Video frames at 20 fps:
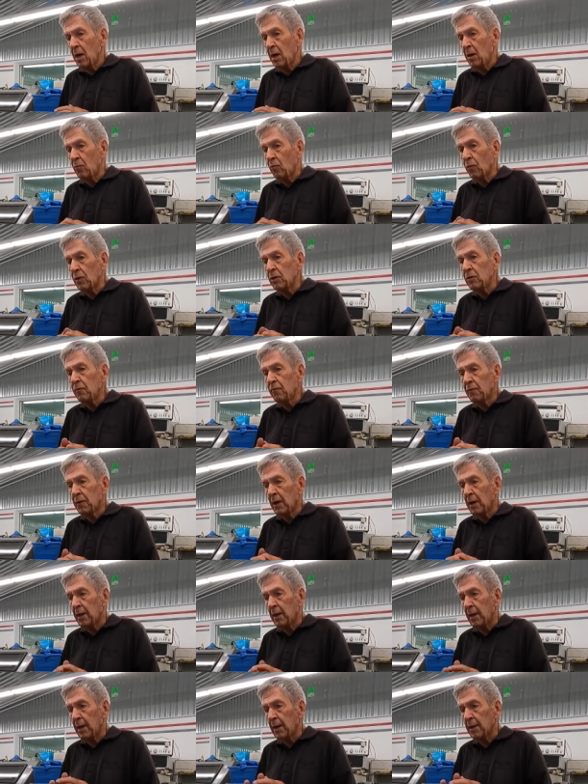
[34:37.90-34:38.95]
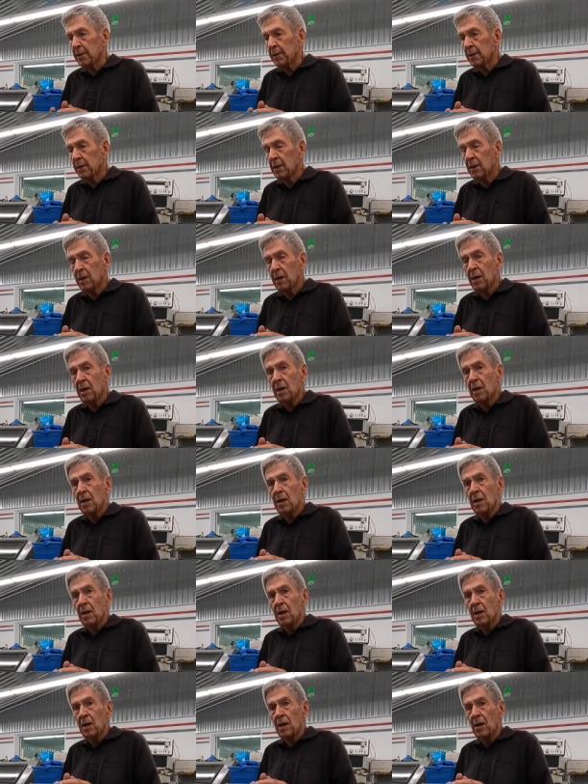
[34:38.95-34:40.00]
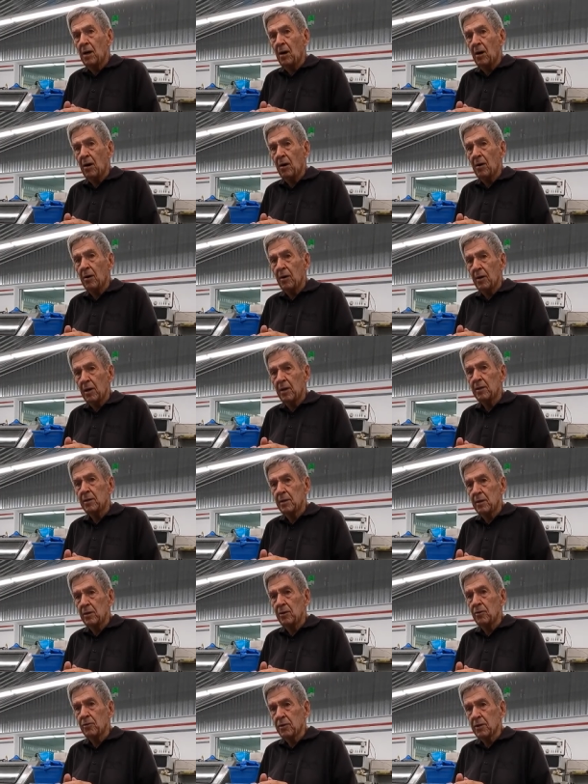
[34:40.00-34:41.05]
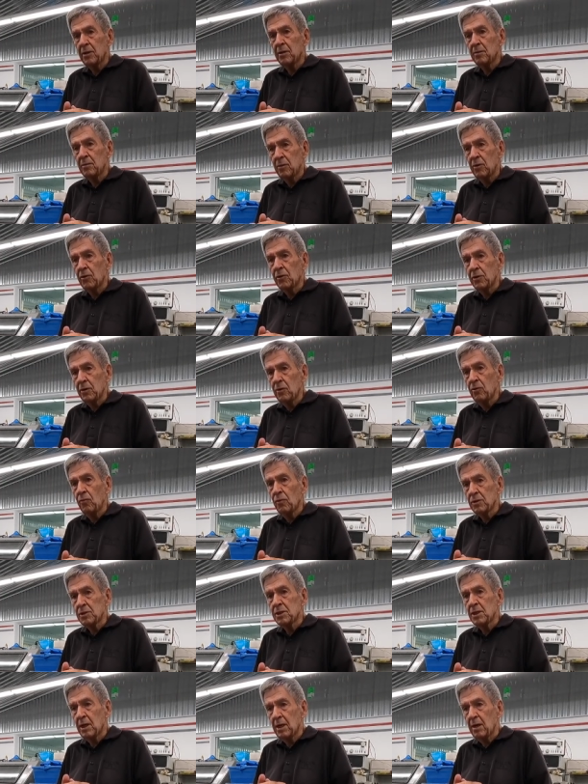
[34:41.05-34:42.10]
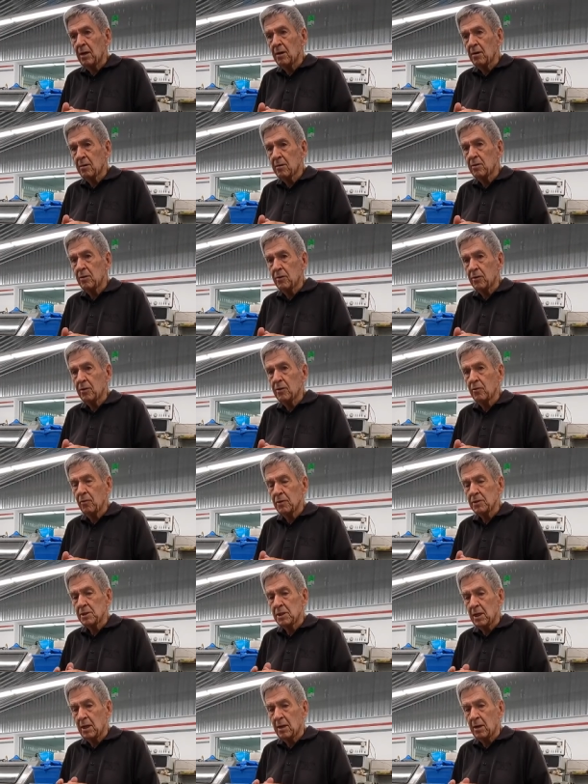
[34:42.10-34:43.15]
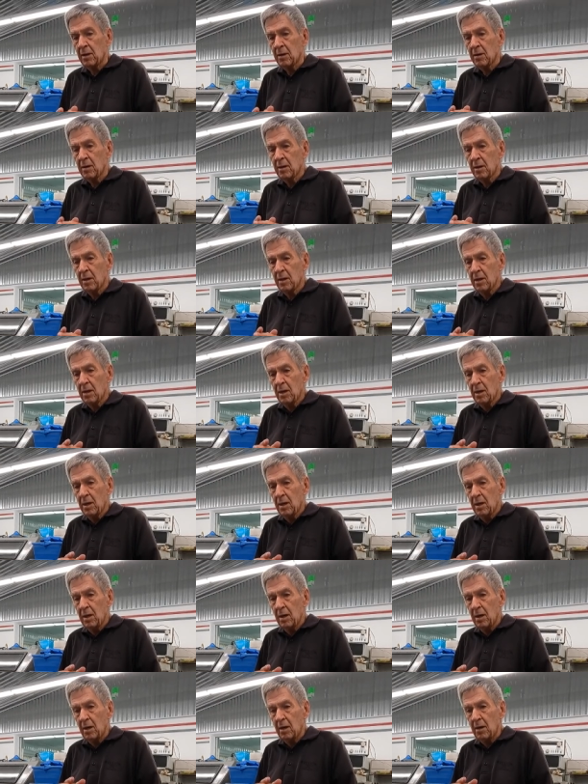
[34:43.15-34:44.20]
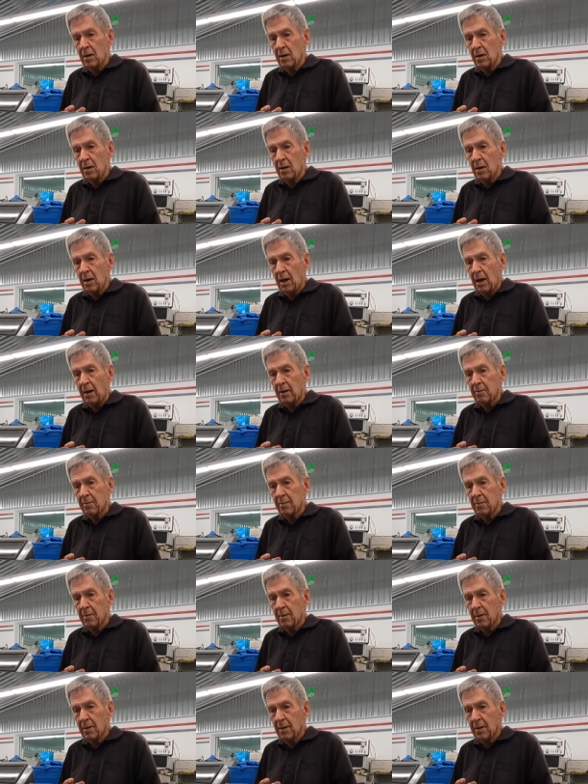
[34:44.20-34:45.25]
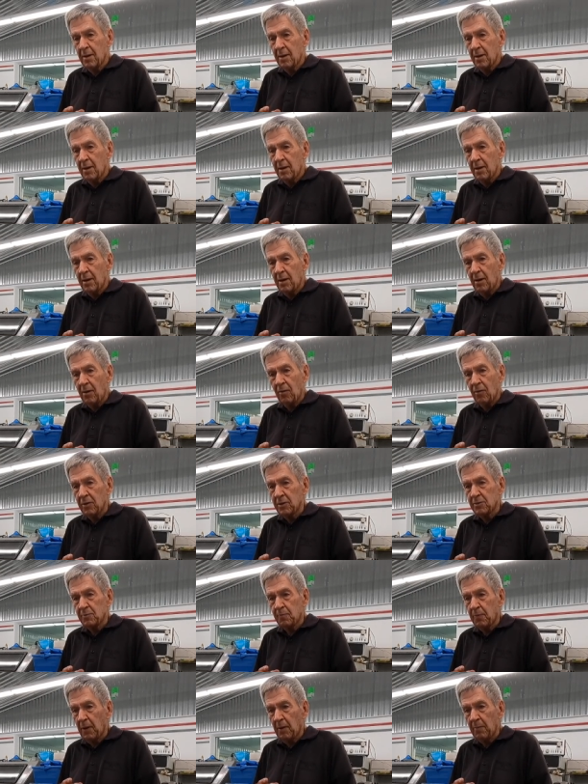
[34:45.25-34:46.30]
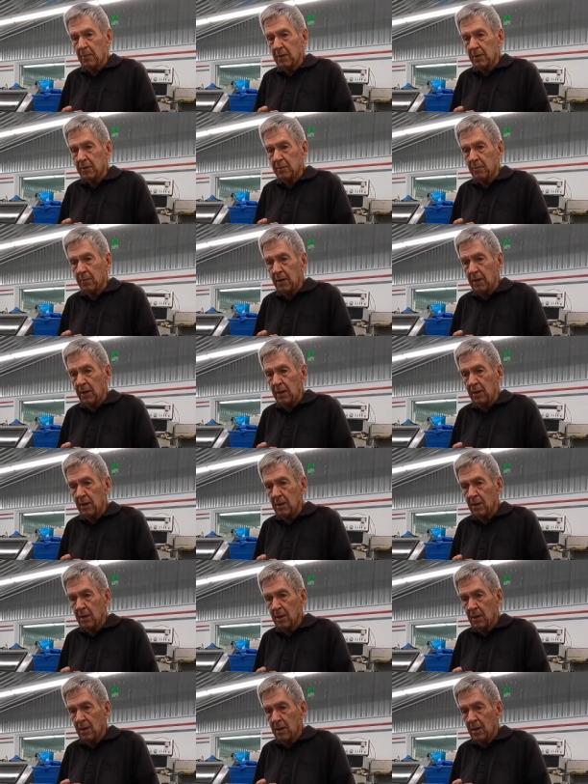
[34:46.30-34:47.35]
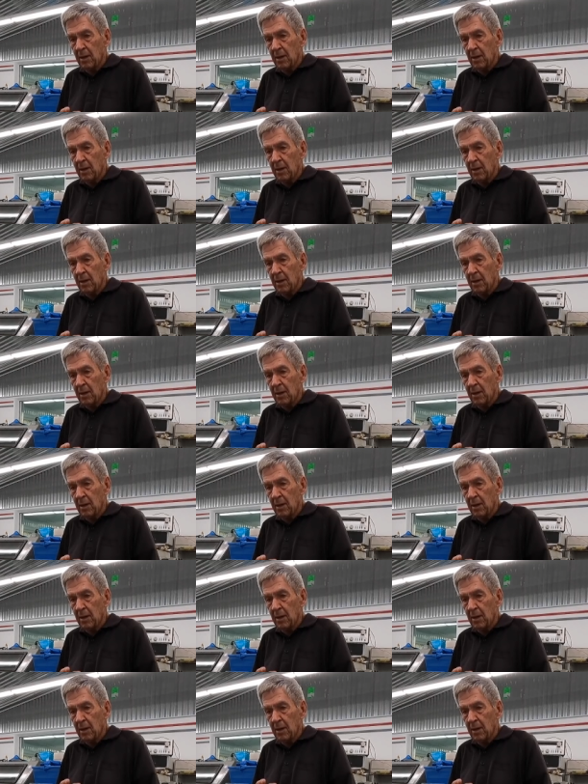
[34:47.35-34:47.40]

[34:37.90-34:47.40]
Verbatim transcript: and when you've done that, uh, it you can you can do what's in there. You can do what's in there. Yeah. And I, oh, it's probably, to me,